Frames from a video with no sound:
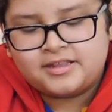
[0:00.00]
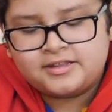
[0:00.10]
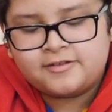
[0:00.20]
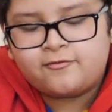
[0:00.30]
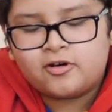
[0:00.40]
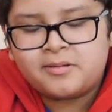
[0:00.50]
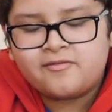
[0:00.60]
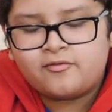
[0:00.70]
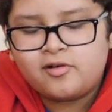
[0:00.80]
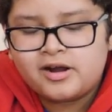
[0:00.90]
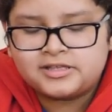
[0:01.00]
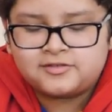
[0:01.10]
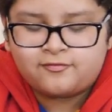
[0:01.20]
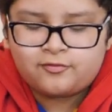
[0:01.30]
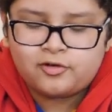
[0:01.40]
The 4x4
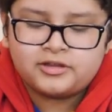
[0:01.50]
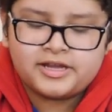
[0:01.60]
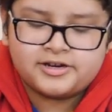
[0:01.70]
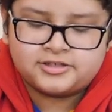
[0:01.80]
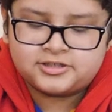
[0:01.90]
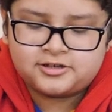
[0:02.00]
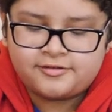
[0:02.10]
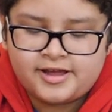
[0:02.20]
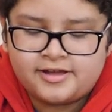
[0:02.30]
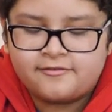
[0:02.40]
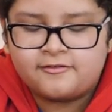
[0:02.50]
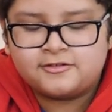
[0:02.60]
has 4 layers, correct?